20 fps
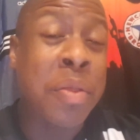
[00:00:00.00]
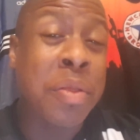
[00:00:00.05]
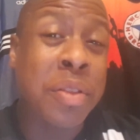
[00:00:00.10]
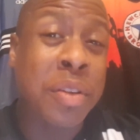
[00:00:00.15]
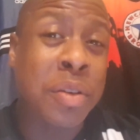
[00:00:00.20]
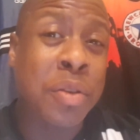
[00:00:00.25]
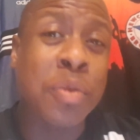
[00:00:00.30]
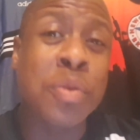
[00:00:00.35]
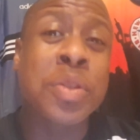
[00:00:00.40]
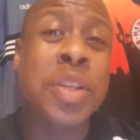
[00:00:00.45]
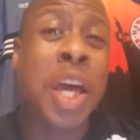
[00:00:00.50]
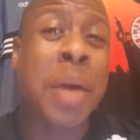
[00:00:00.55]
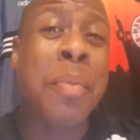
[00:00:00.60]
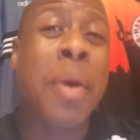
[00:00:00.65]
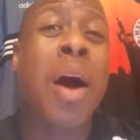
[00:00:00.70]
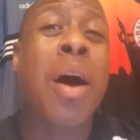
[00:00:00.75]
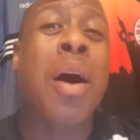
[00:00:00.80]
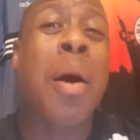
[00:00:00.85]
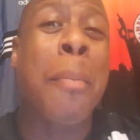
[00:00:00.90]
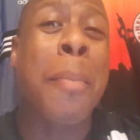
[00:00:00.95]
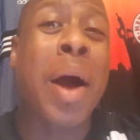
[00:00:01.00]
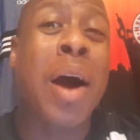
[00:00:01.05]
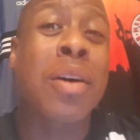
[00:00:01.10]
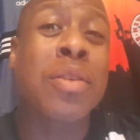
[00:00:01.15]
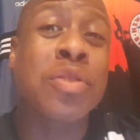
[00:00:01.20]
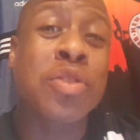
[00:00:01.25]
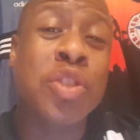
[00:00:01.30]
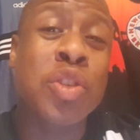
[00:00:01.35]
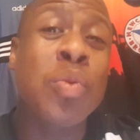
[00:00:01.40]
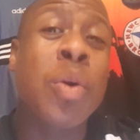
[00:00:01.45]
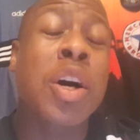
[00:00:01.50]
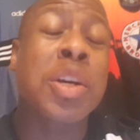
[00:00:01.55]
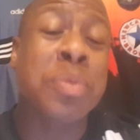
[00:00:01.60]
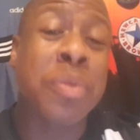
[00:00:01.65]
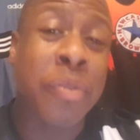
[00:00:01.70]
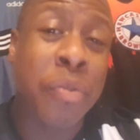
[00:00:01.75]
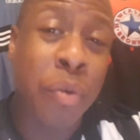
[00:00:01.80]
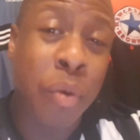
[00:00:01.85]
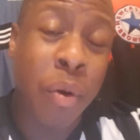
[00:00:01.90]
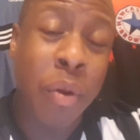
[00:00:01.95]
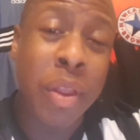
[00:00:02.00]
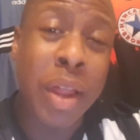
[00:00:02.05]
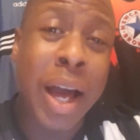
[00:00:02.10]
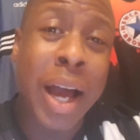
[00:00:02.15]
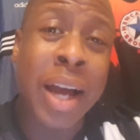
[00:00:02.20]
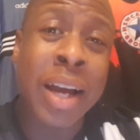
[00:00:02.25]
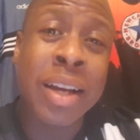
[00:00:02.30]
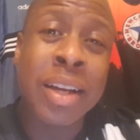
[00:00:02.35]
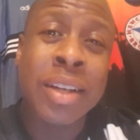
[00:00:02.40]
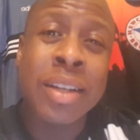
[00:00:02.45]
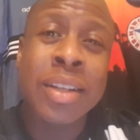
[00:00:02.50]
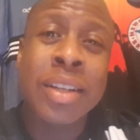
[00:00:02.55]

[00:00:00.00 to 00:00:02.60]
The news came out about 2 hours before that,